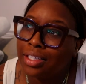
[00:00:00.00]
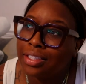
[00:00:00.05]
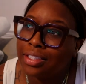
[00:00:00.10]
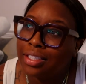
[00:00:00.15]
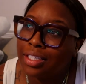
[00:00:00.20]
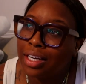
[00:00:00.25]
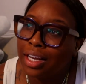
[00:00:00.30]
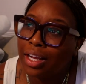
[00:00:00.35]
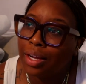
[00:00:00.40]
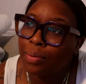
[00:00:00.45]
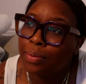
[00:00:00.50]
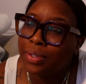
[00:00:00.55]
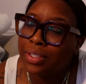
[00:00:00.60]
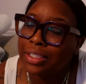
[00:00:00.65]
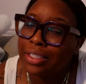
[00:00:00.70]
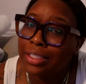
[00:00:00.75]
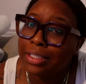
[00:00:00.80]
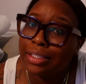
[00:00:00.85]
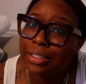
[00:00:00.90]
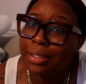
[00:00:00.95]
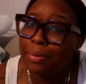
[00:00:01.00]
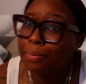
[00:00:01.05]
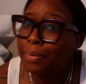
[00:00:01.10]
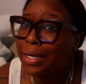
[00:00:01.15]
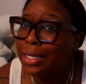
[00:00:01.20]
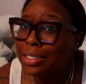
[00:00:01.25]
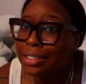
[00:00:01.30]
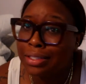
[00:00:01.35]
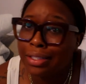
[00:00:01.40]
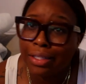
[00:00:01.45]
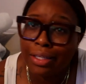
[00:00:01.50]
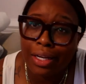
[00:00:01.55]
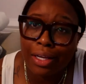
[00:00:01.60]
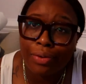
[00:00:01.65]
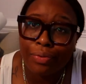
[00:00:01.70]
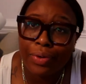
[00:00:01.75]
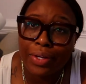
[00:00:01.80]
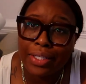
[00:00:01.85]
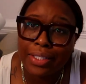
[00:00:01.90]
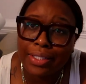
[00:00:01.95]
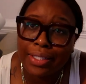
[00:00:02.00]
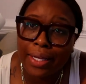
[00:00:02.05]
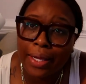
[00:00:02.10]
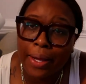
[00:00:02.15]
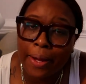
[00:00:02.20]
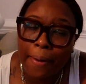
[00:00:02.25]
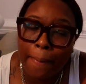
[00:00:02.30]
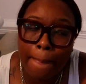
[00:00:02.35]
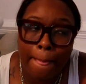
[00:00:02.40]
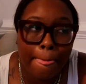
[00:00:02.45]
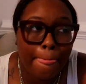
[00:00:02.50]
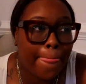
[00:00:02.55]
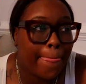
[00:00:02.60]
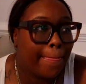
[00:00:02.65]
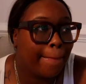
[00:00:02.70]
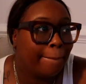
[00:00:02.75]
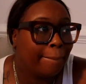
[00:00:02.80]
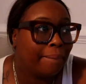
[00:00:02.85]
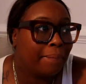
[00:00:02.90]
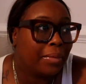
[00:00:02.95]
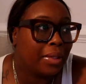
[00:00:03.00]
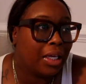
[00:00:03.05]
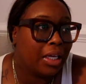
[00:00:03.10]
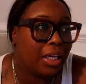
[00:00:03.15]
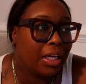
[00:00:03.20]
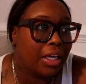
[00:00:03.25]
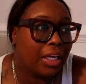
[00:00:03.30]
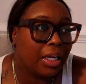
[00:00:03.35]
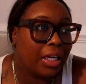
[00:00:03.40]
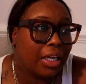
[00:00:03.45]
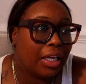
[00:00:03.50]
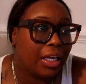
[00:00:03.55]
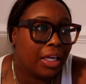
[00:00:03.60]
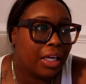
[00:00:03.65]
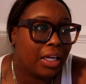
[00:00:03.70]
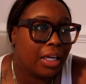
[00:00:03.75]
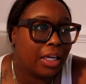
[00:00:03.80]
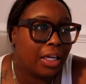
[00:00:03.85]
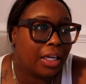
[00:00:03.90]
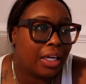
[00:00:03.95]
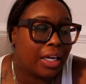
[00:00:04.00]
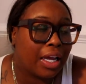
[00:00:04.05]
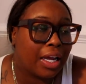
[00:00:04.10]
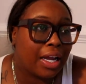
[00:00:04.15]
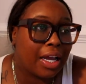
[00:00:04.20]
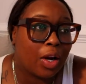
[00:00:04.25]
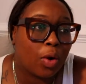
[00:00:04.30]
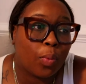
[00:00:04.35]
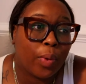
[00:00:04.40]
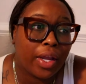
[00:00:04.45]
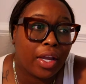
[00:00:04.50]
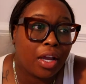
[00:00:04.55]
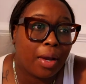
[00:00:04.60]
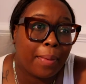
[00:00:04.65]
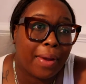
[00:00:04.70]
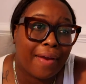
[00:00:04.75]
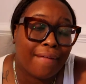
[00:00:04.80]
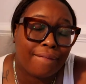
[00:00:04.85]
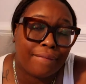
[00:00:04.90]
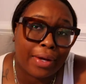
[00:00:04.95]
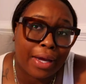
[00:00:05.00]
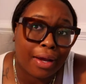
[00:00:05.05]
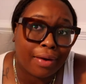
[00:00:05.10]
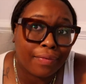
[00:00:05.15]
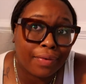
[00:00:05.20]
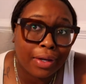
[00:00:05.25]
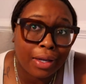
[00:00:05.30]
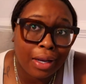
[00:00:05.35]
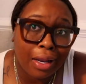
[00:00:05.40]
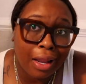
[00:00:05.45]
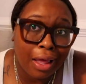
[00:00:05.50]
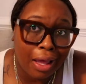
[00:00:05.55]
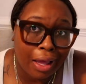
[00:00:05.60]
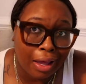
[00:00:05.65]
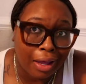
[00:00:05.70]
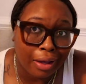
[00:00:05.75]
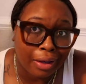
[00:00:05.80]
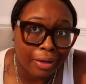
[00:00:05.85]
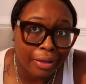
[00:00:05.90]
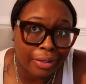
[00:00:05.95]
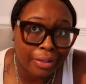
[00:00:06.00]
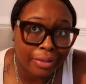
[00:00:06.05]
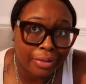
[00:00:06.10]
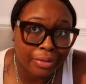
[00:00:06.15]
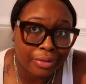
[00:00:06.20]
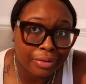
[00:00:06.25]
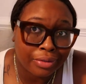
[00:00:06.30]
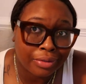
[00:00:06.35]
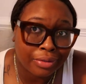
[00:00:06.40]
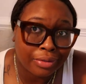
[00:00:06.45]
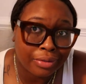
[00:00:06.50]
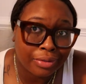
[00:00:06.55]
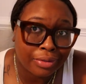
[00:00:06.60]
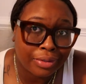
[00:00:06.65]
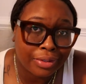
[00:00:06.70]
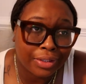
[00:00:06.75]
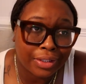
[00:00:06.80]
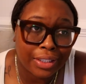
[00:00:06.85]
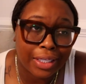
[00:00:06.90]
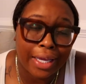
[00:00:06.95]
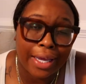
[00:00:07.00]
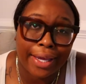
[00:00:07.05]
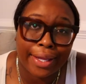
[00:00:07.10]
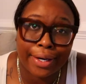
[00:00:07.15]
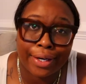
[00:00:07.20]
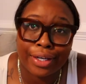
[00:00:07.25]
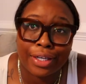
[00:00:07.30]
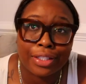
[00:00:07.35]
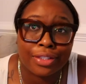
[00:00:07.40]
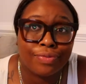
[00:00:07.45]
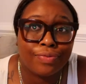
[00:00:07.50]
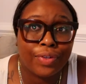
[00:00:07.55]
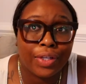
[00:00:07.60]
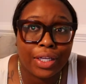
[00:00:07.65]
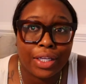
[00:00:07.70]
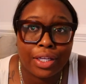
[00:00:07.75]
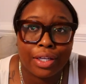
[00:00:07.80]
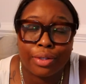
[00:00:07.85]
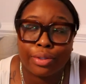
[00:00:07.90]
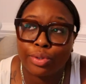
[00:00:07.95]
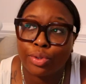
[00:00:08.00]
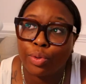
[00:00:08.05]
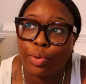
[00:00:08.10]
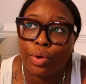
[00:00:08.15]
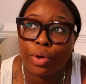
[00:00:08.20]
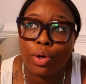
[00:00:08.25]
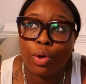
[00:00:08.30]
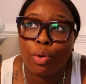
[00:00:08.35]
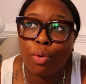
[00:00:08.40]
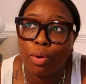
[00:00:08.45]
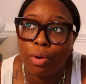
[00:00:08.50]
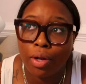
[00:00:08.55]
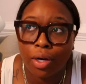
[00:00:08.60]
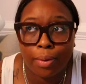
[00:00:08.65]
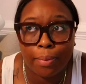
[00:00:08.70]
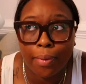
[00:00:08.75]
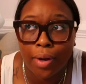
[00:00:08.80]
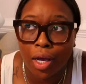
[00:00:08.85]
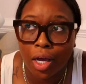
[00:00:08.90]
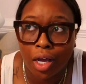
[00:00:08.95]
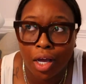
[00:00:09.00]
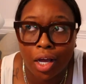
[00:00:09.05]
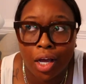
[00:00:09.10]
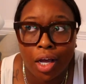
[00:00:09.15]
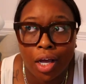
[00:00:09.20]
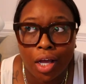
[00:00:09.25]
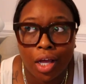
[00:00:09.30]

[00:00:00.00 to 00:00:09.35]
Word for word: Today was a semi-Sunday reset, and I gotta wake up at 5 o'clock to edit this video so it can go out tomorrow.